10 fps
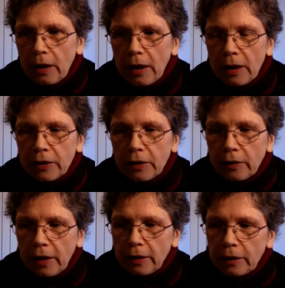I
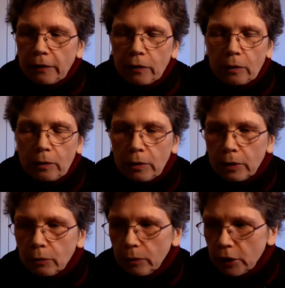decide
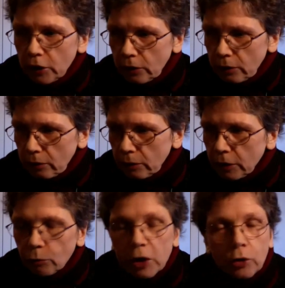in
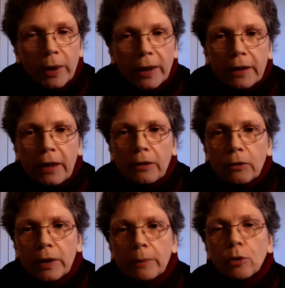which way I can
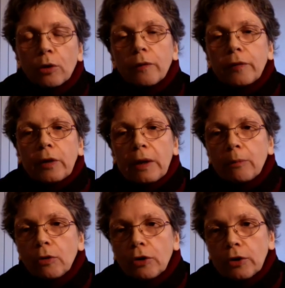remove the
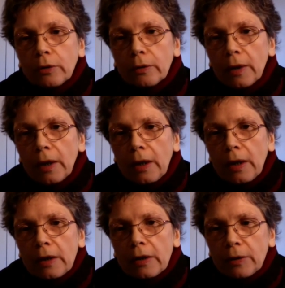emulsion.
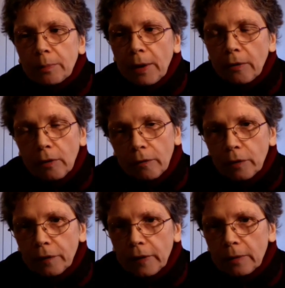It depends on the
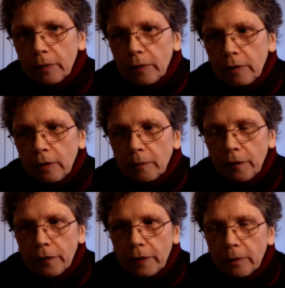films. Some
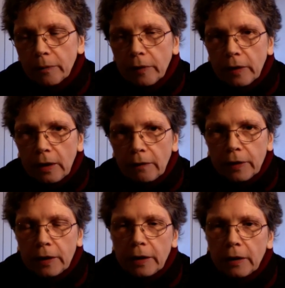films are
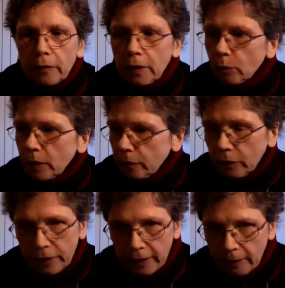very easy with
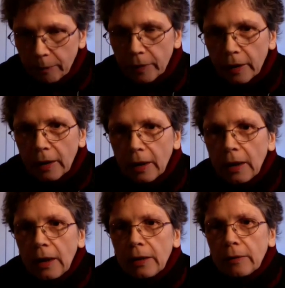the tape,
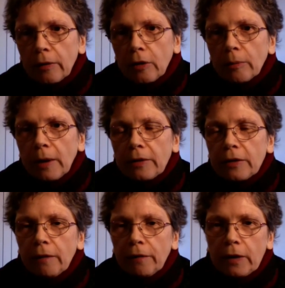and some are
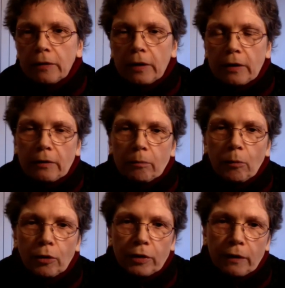different, are
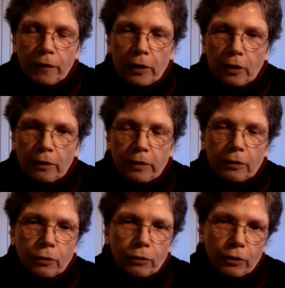more difficult,
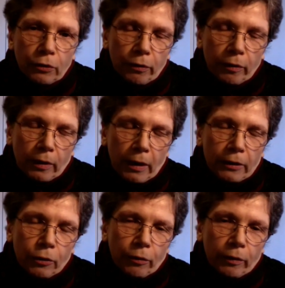and
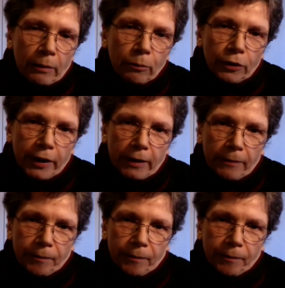I use ammonia.